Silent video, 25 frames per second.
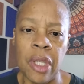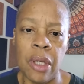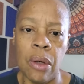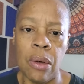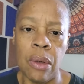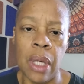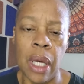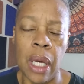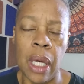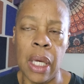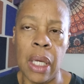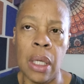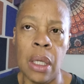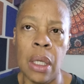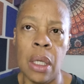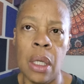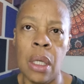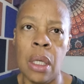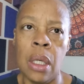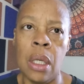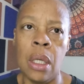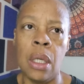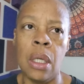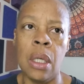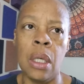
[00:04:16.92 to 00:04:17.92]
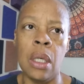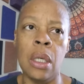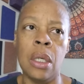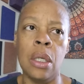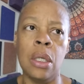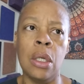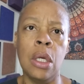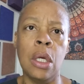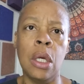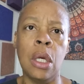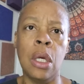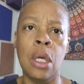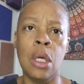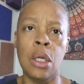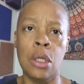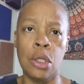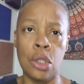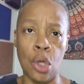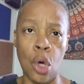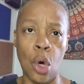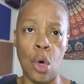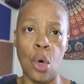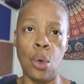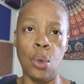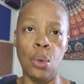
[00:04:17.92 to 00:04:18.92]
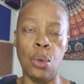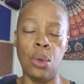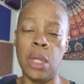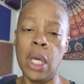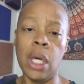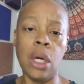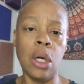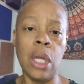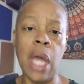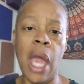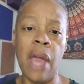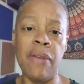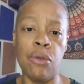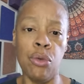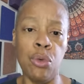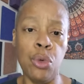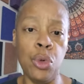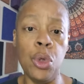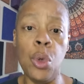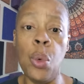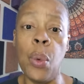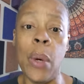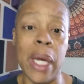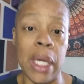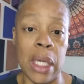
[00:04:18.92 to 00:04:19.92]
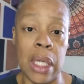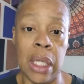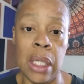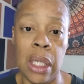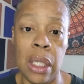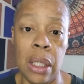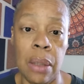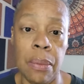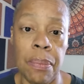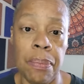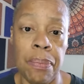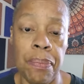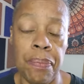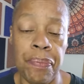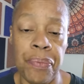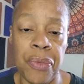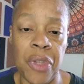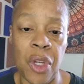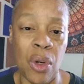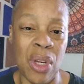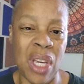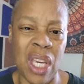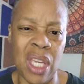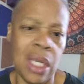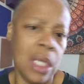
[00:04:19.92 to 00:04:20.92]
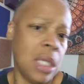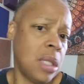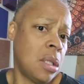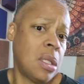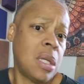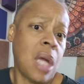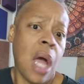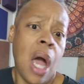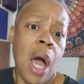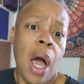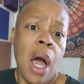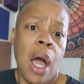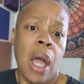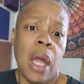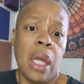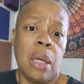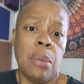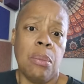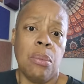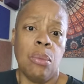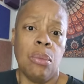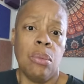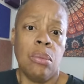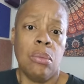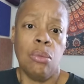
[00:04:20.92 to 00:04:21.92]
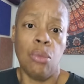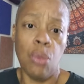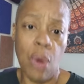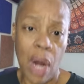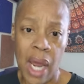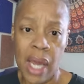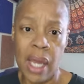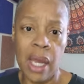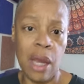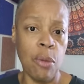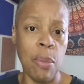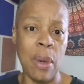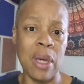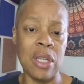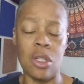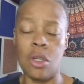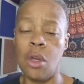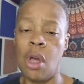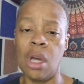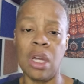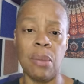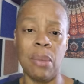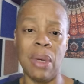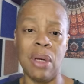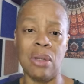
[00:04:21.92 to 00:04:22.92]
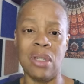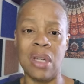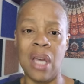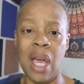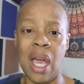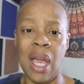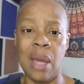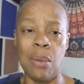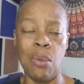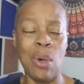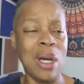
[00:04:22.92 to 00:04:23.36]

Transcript: Okay, so they're going to have a rude awakening. Okay, and it's time, right? Everybody's talking about time.